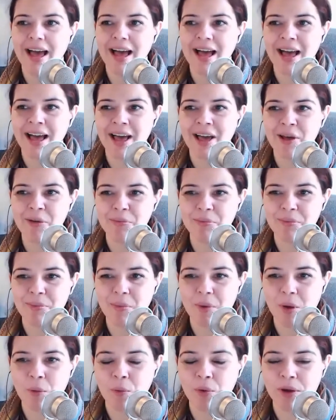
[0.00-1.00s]
Um,
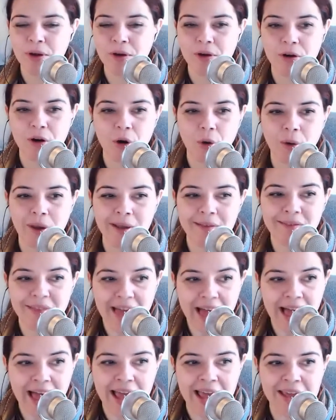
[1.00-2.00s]
we're going
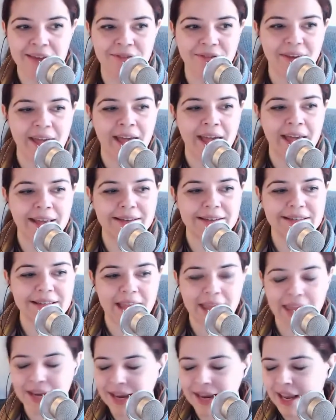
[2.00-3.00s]
live at
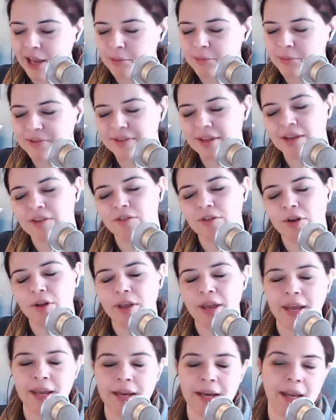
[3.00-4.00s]
10 a.m. Central,
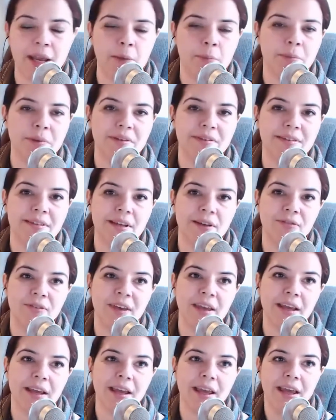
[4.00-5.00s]
8 a.m.
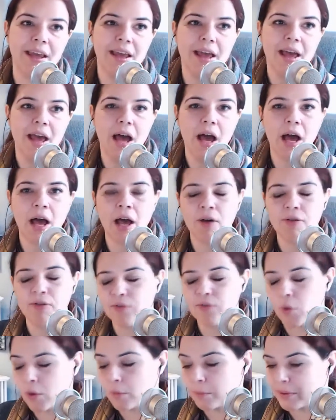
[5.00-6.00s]
Pacific, uh,
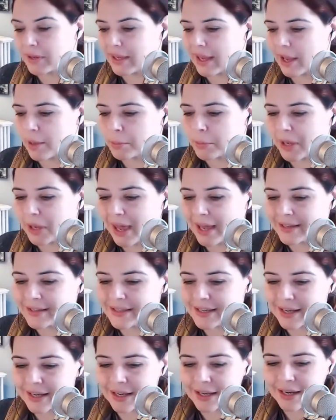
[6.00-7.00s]
4 p.m.
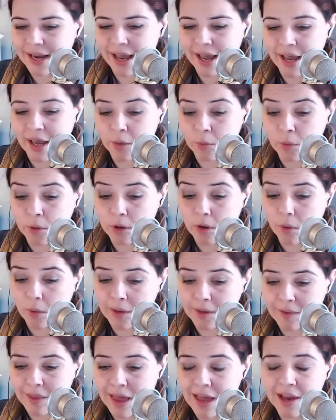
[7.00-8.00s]
London, and we're
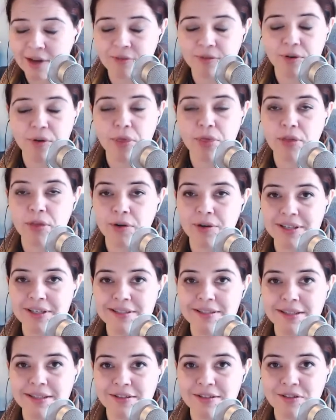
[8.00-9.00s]
going live for
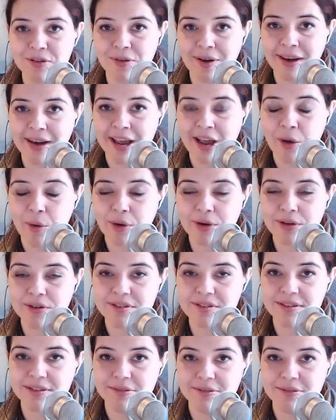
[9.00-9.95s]
36 straight hours.